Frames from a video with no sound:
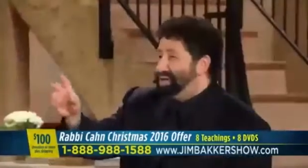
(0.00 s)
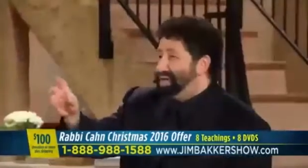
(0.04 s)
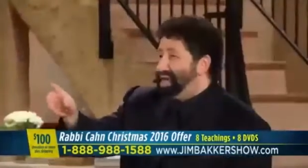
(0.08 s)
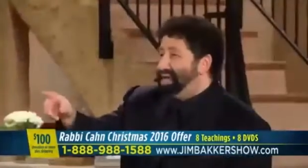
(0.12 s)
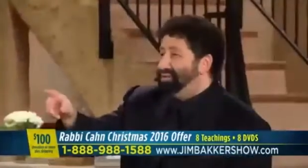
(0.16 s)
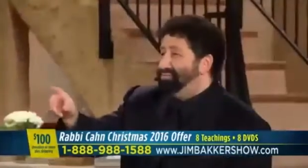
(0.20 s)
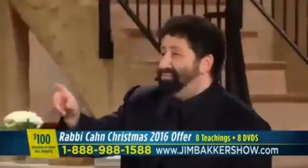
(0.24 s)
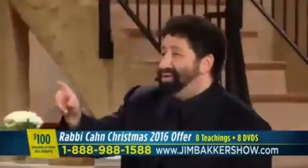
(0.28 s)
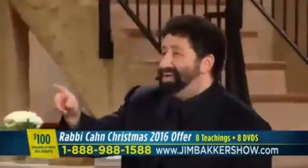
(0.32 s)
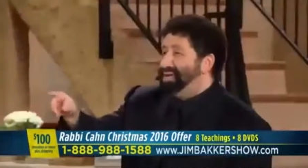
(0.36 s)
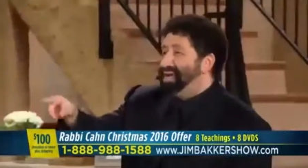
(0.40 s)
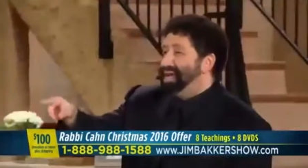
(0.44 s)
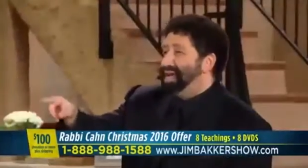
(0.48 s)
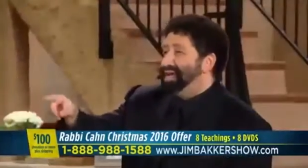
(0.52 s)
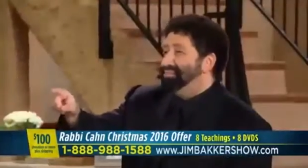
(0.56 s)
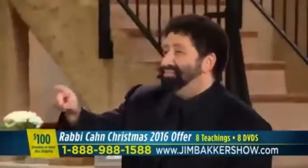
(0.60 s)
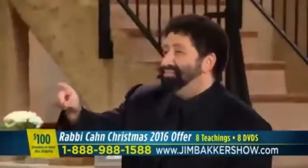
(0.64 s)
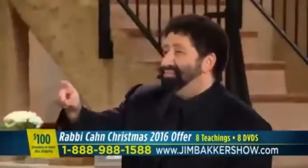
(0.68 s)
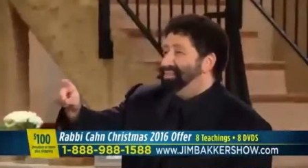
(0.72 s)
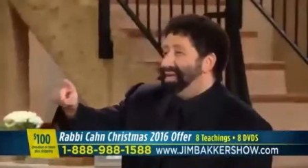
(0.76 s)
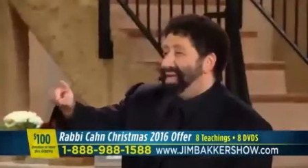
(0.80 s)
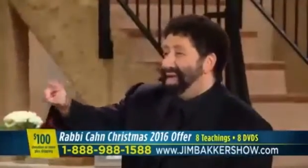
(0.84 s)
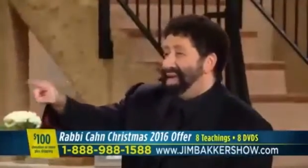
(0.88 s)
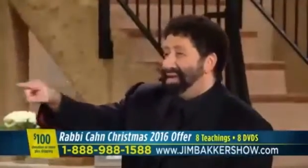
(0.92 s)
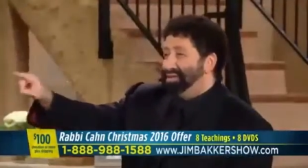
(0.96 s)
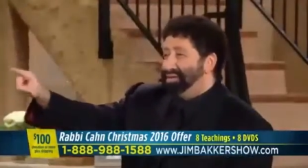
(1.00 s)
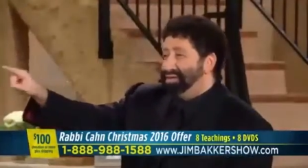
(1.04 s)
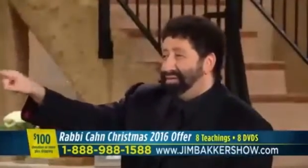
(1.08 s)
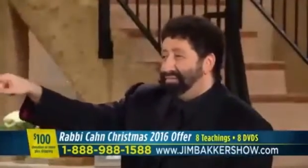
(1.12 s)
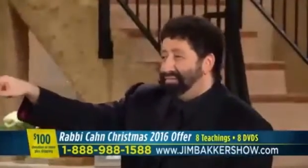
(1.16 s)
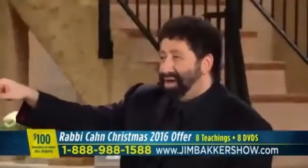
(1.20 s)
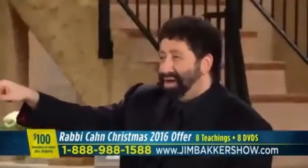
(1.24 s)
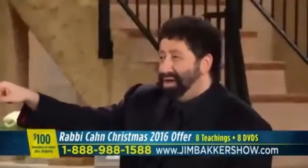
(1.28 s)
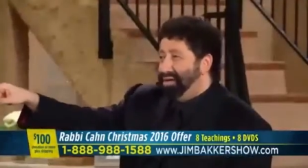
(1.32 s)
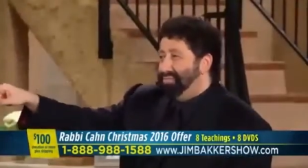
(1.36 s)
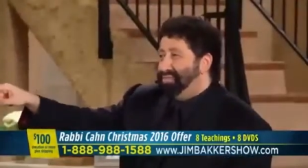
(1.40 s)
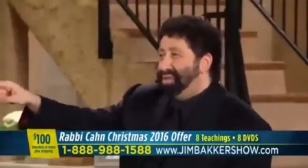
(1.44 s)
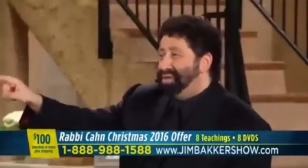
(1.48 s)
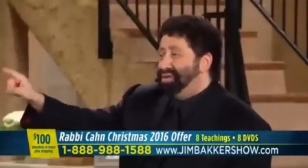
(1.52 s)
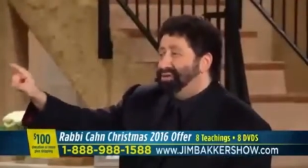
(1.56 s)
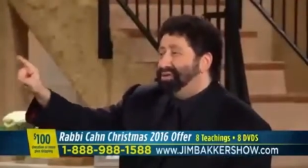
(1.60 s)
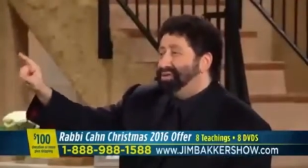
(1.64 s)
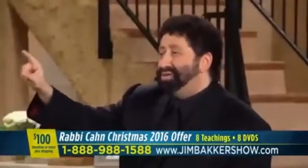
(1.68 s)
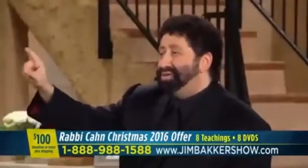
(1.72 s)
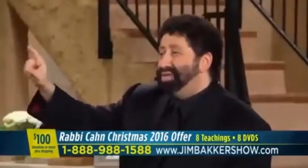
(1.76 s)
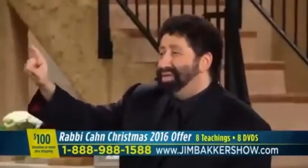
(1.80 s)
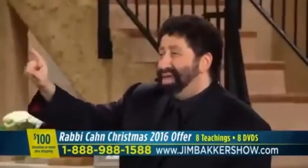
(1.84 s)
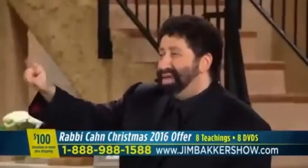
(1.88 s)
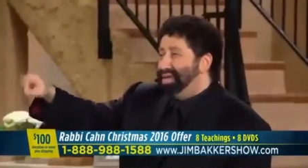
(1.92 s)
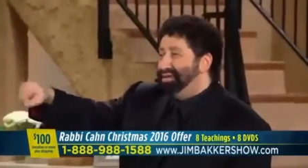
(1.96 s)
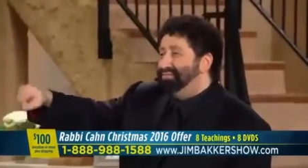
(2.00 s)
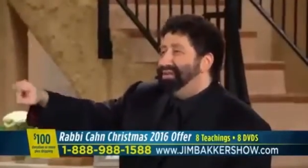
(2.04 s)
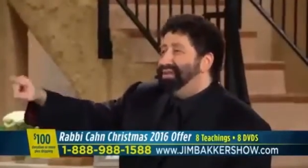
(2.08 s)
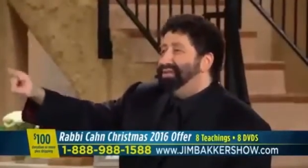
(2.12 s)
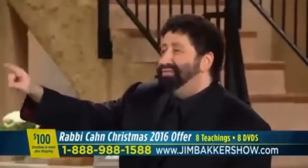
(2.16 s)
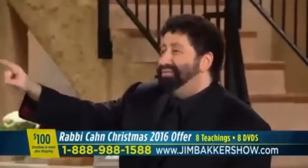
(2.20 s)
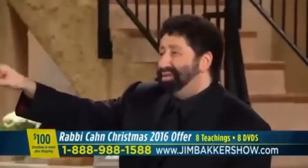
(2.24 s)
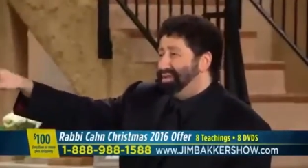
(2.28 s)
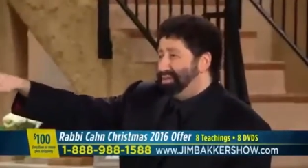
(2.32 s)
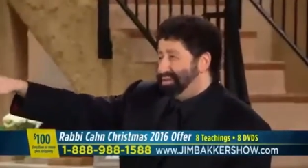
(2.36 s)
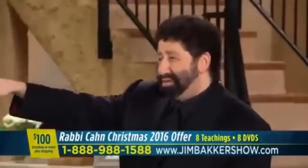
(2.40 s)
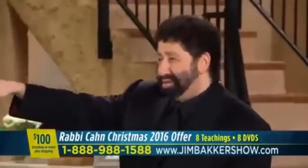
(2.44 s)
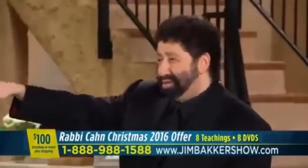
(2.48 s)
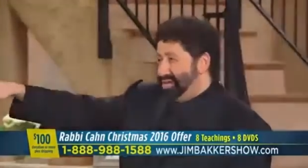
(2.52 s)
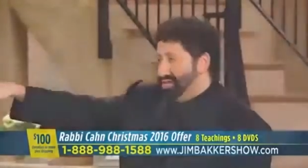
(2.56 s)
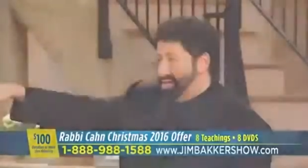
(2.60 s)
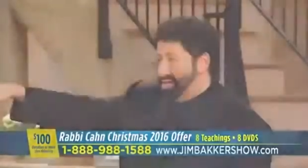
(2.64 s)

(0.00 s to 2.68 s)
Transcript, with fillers: again we get Beelzebub, because the enemy fears